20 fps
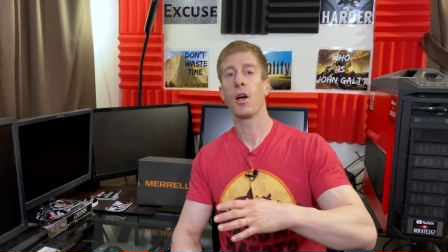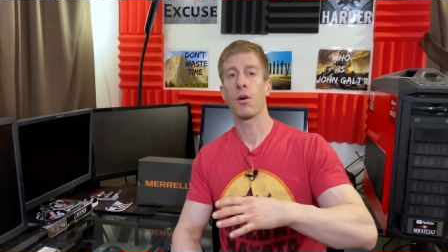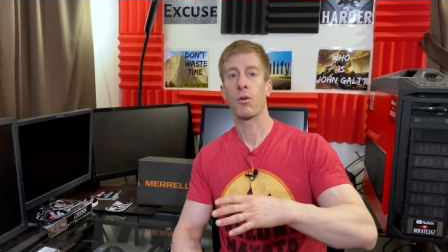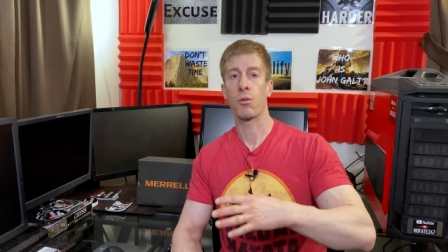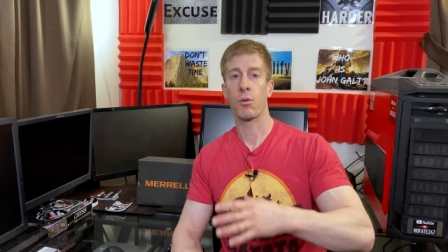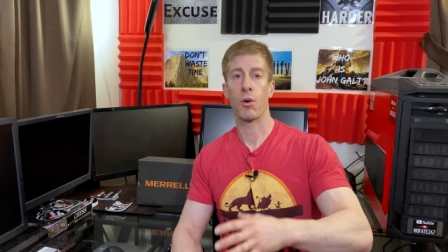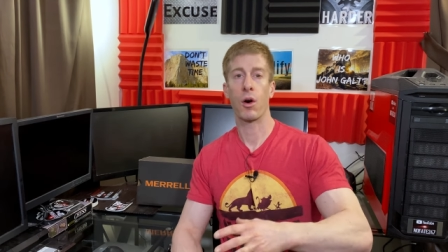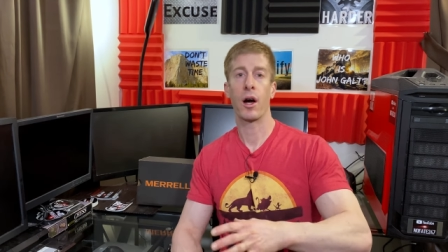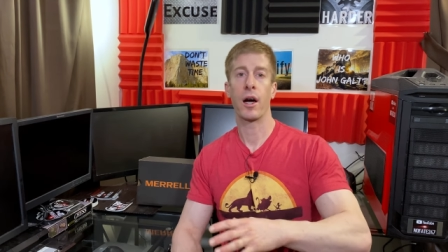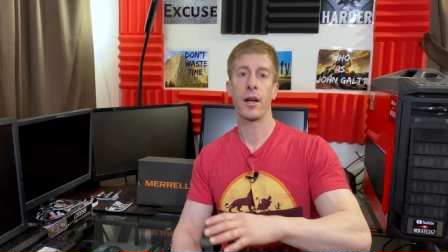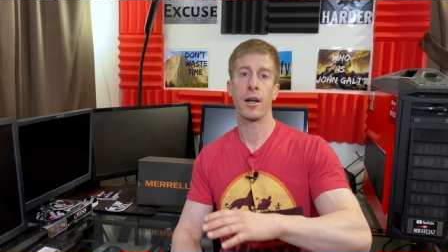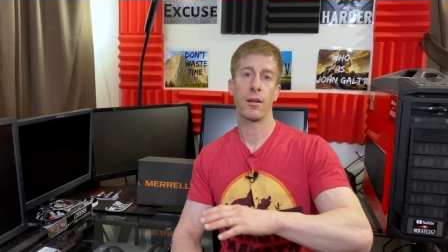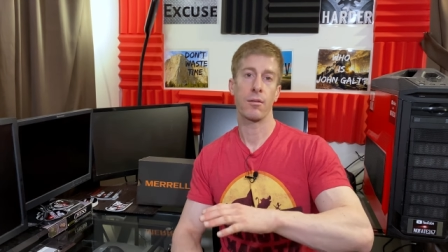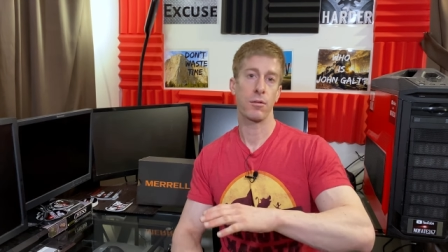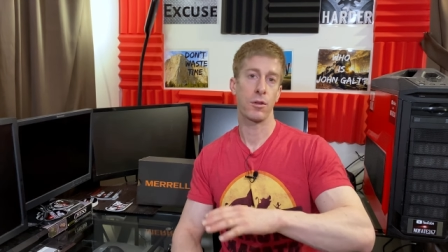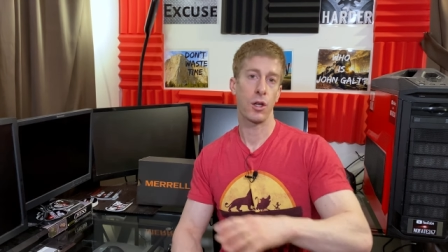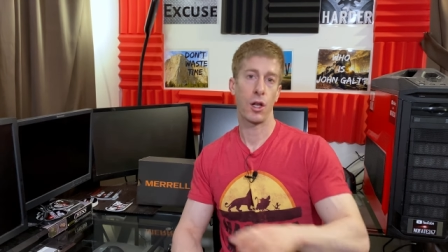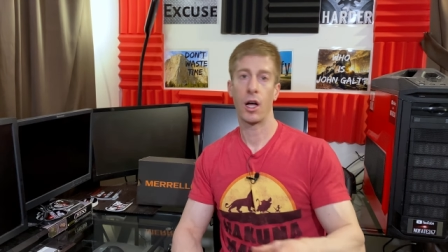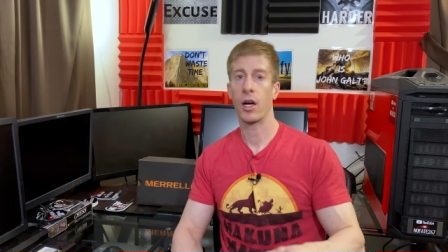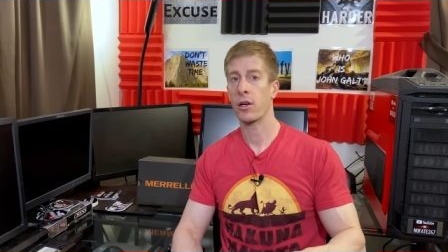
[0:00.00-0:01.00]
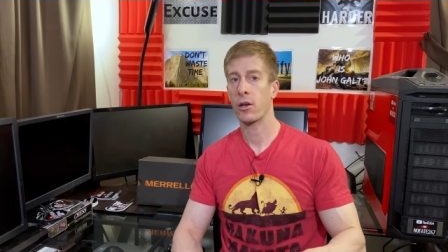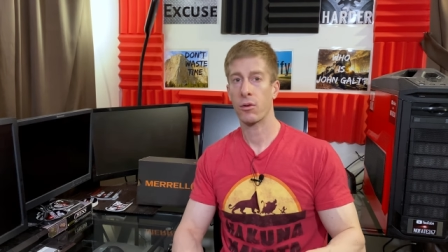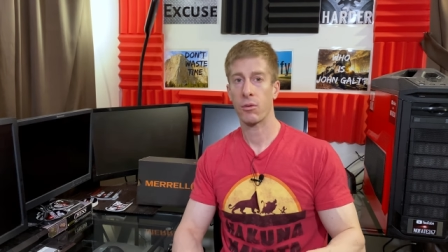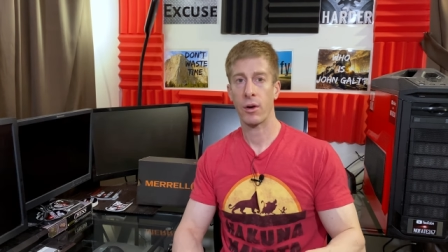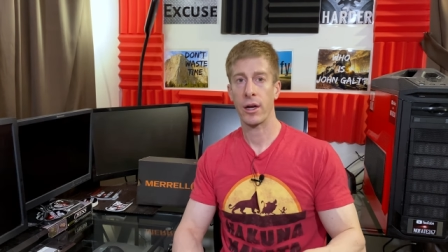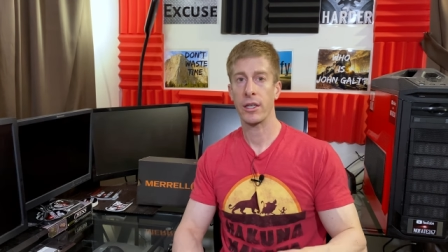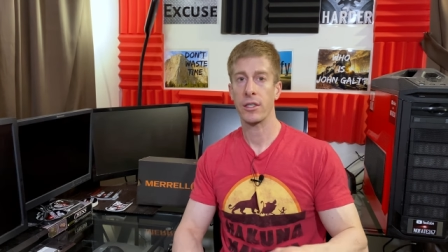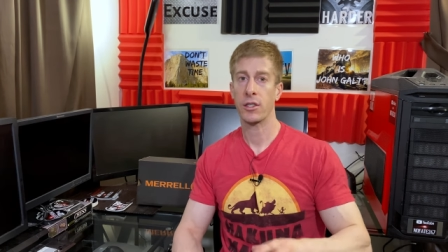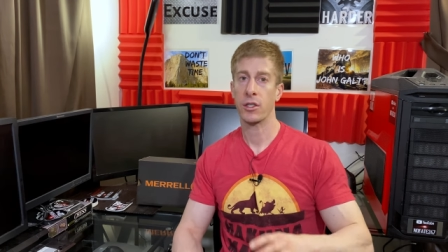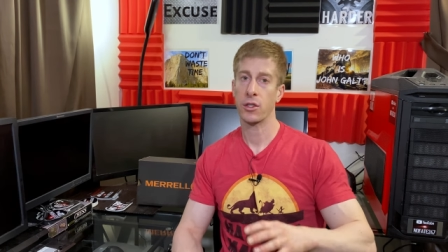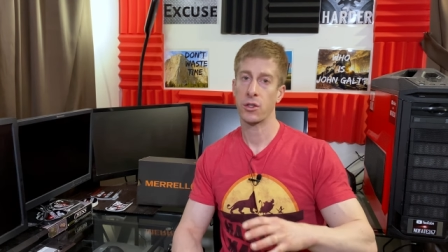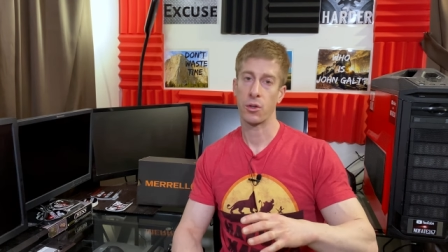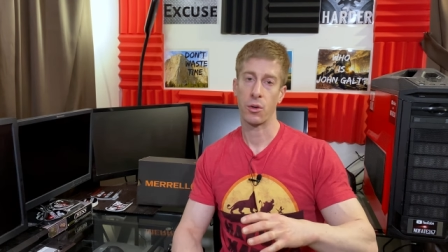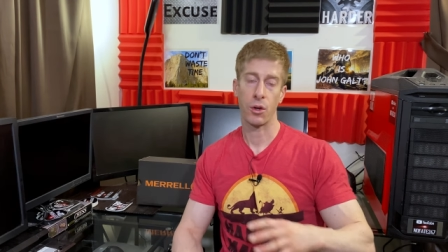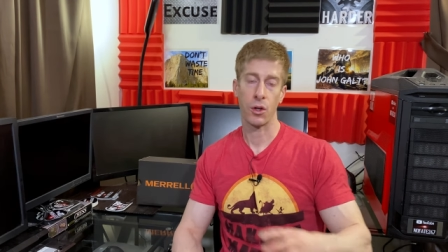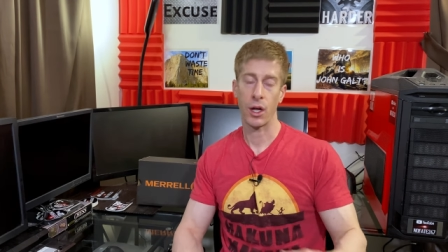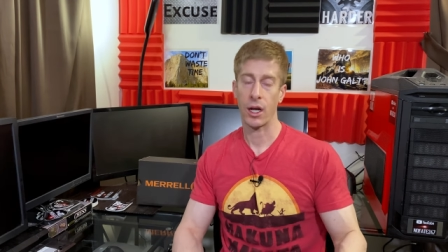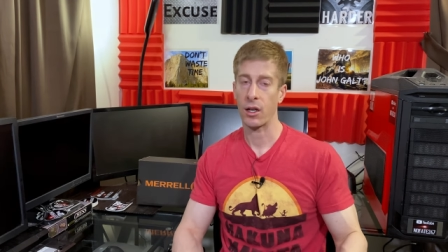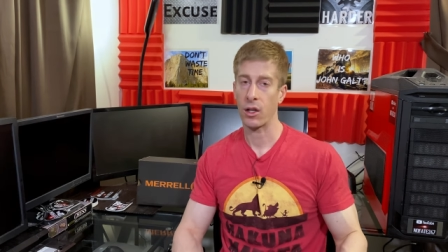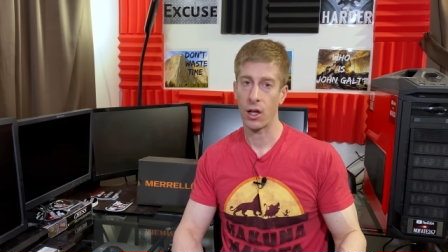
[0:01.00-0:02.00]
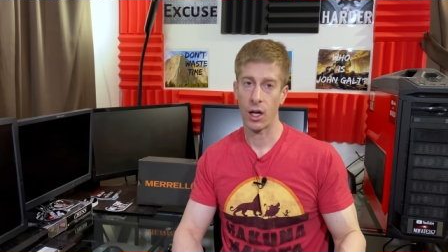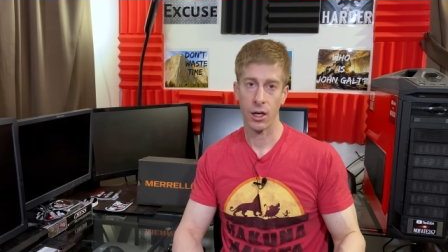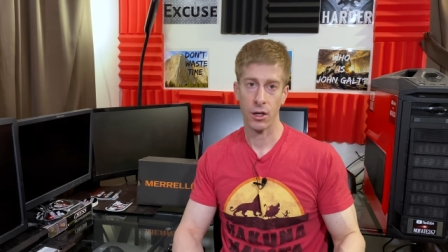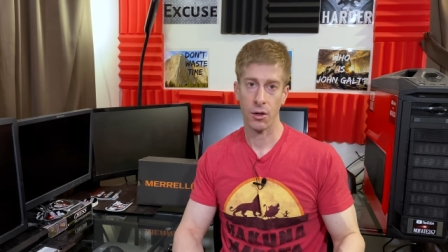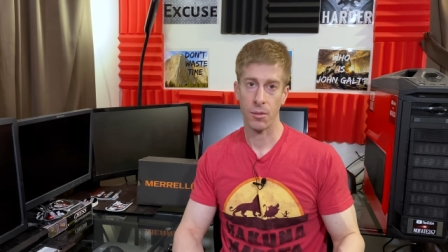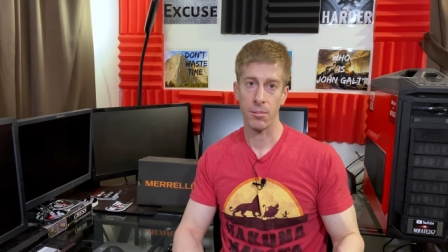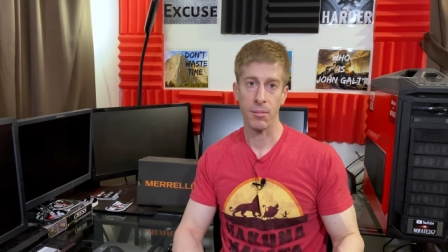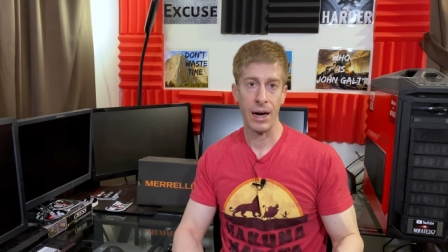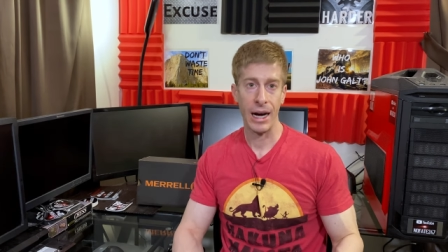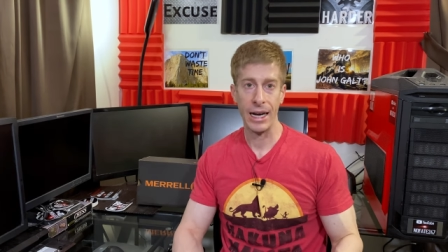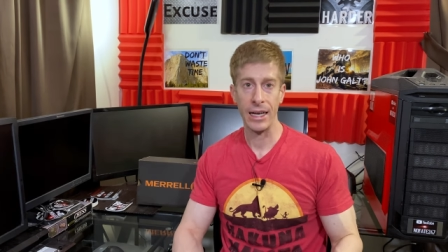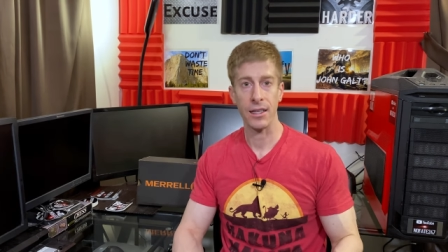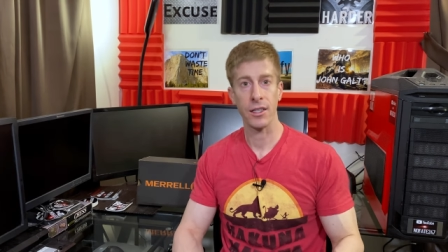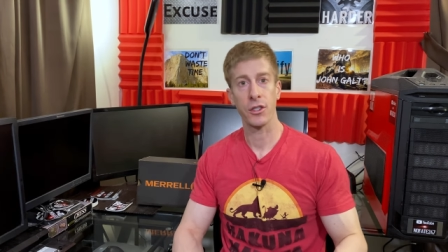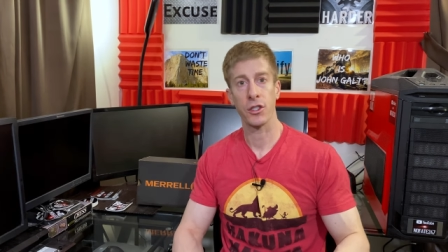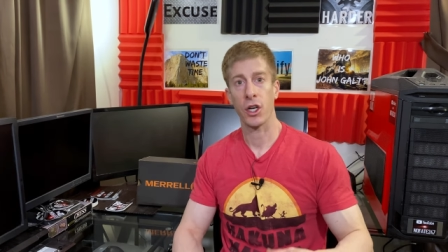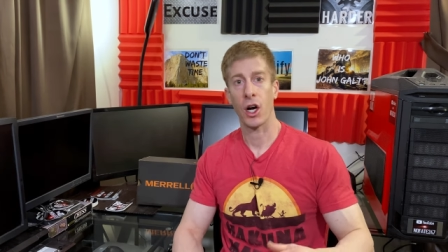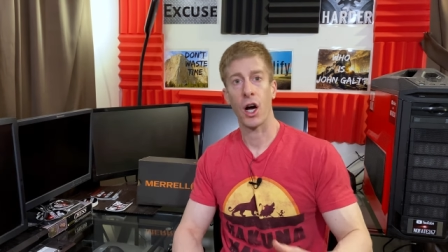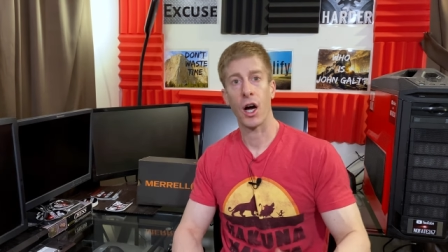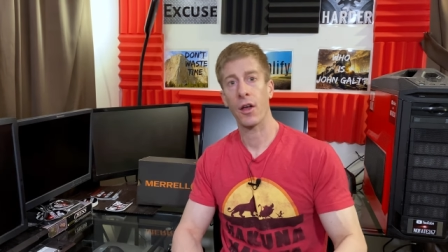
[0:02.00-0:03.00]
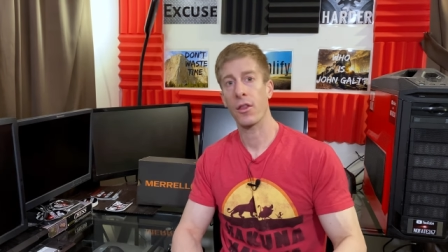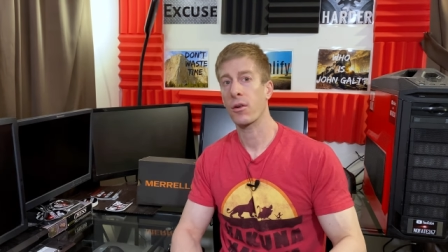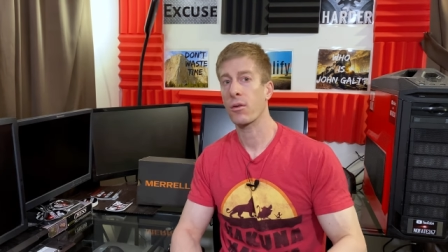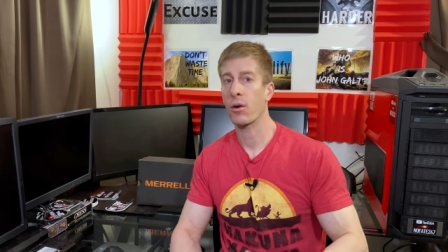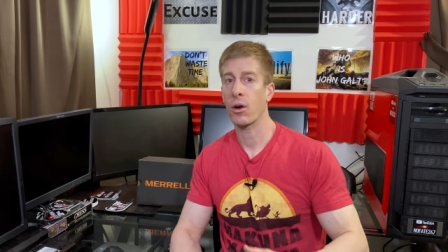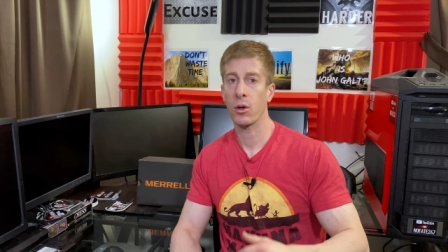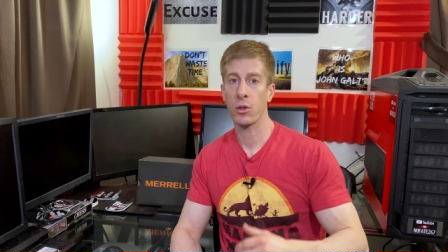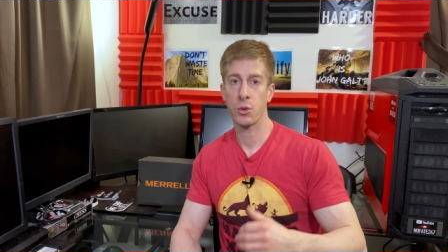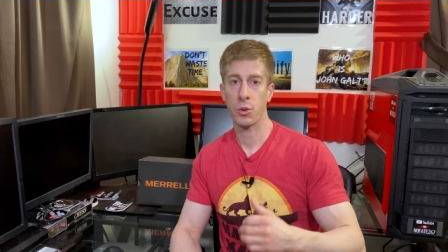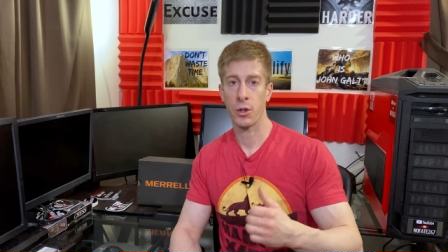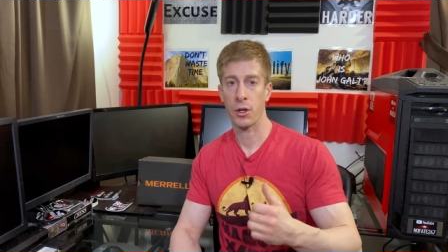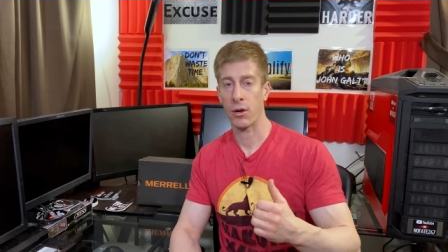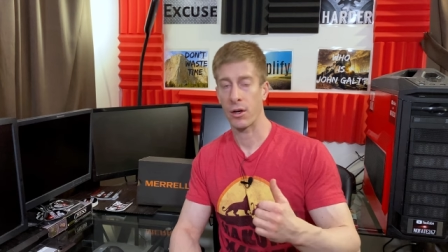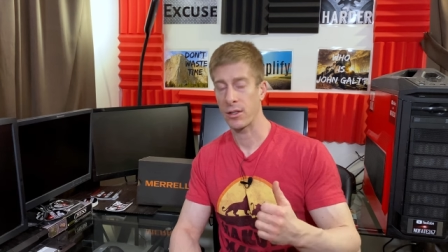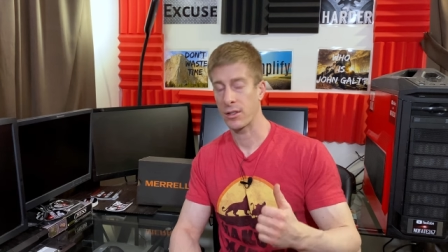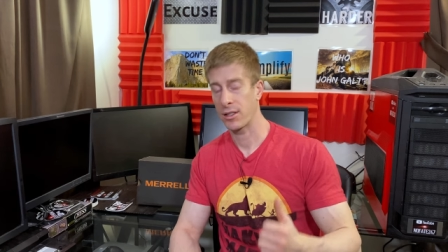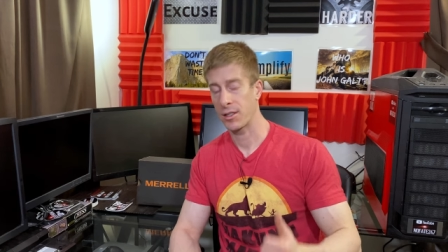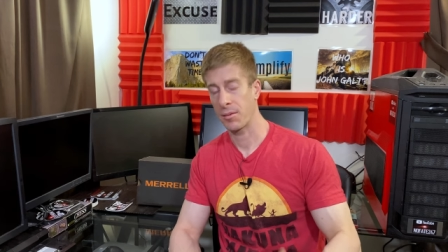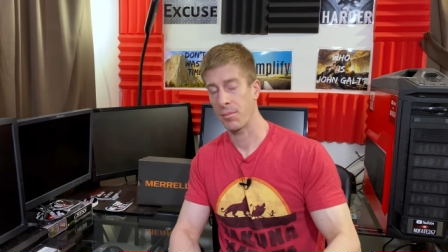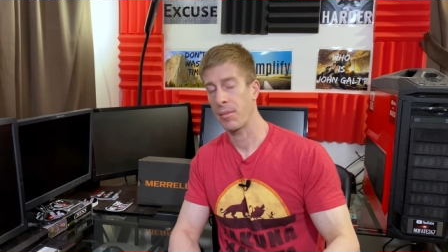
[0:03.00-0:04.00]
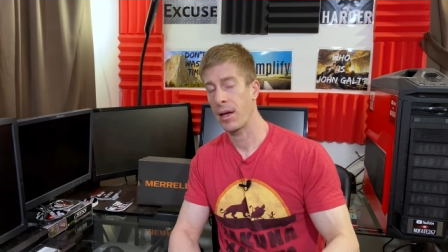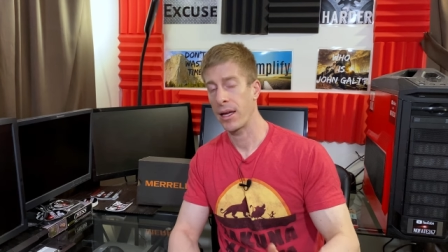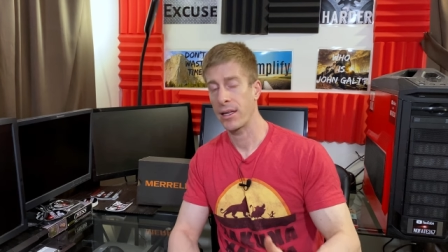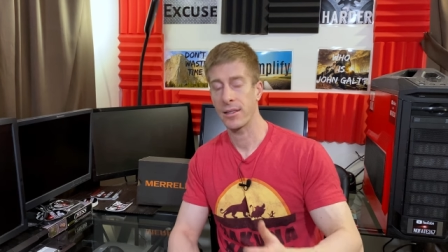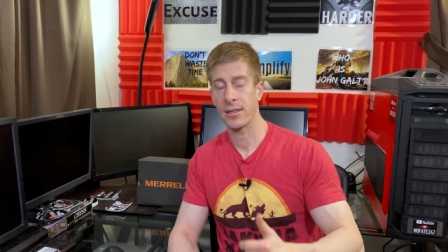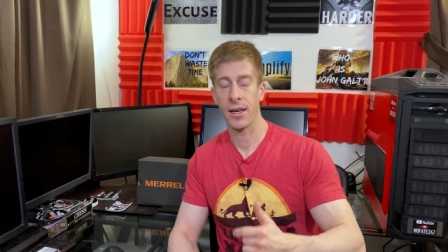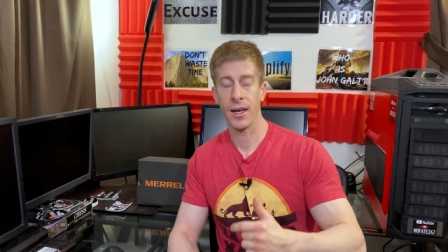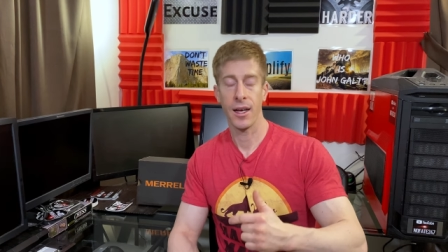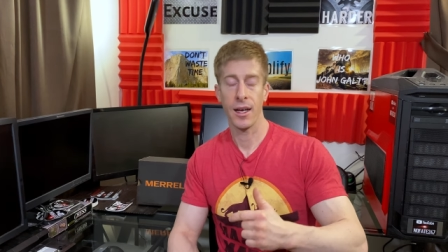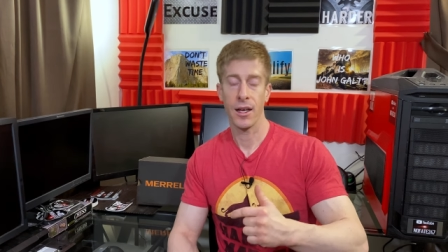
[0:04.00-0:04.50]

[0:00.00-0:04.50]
run longer races or a lot longer mileage on the roads where you're on cement,